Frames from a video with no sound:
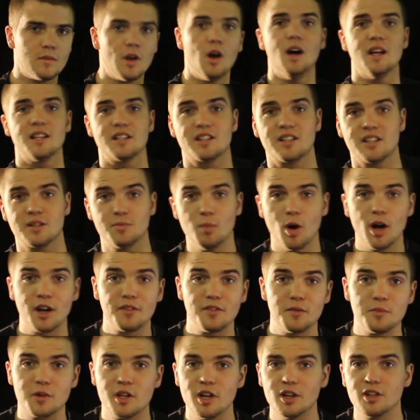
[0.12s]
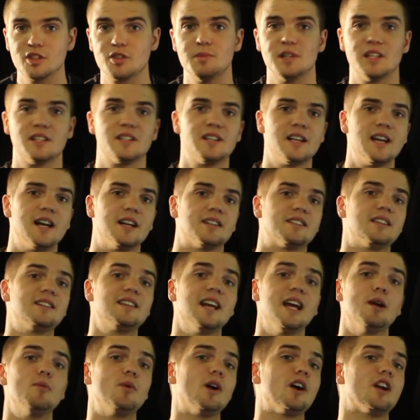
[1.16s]
Hi, this is Mike from Cosmic Sound.
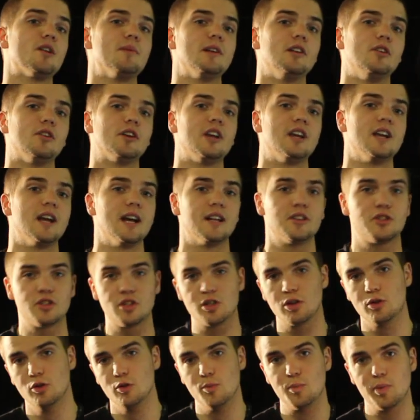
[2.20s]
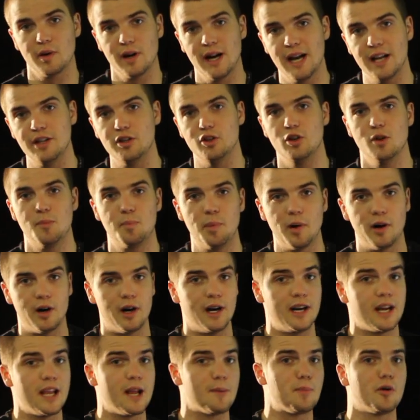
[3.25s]
Today we're going to be looking at two brand new
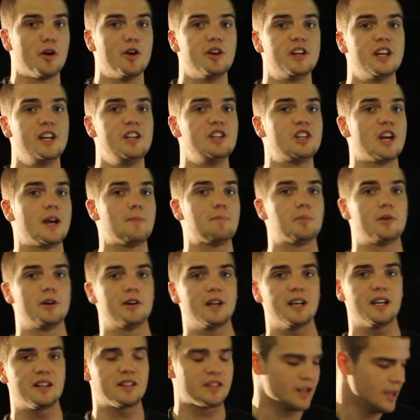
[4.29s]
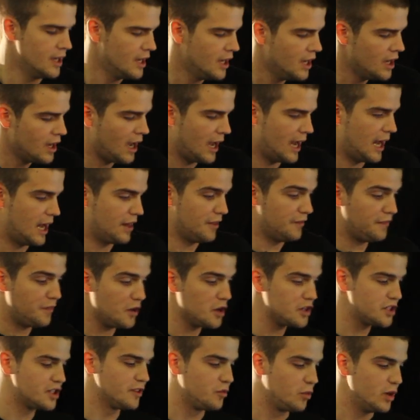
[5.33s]
Pioneer Pro DJ products. The
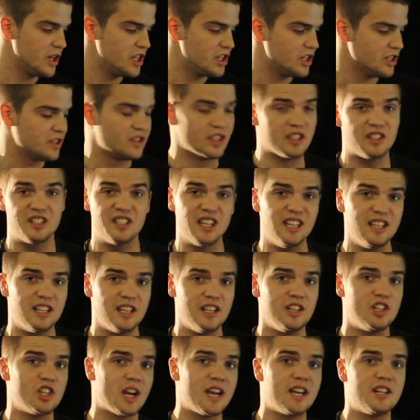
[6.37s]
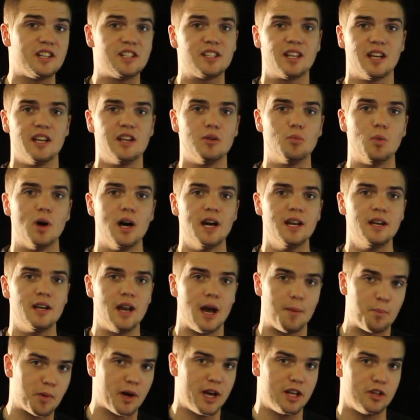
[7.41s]
first of which is the DDJ-T1, a
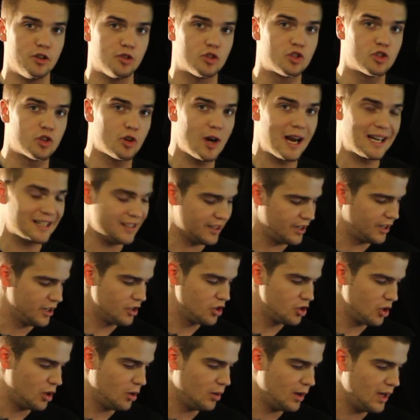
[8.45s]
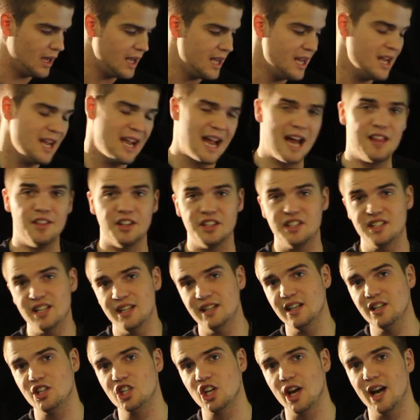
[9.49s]
brand new Traktor controller, and the
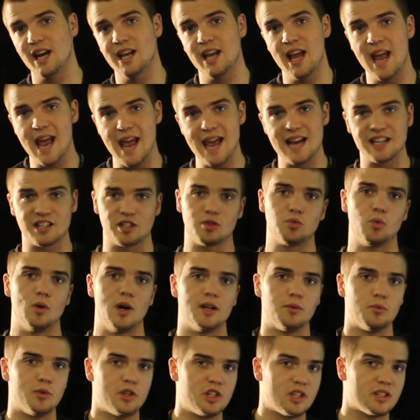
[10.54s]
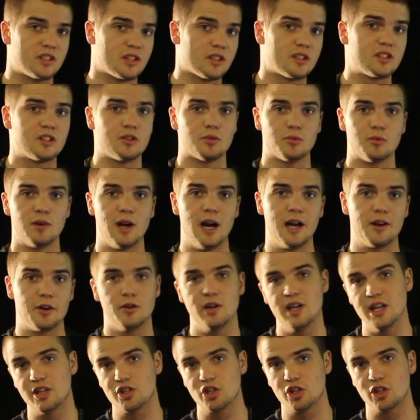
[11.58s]
DDJ-S1, which is a Serato
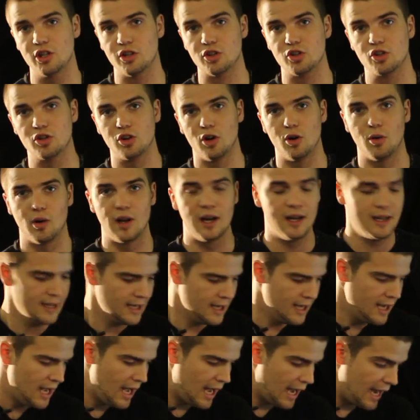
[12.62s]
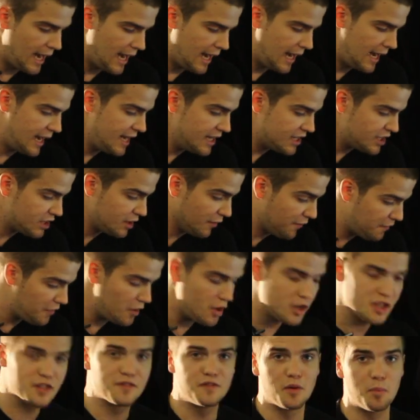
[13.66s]
itch controller. It's the
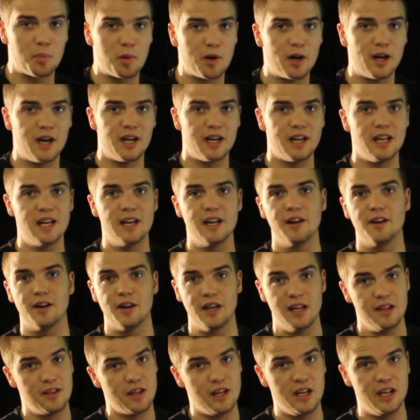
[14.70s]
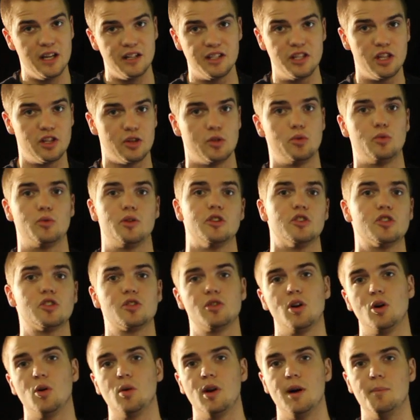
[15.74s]
first for Pioneer in the digital
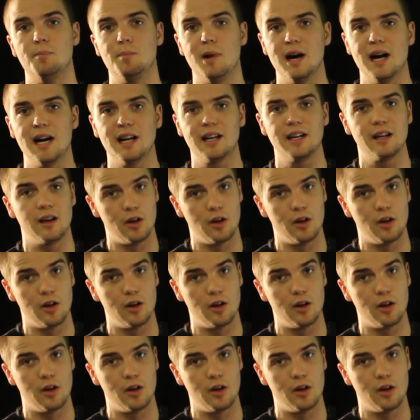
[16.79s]
controller market.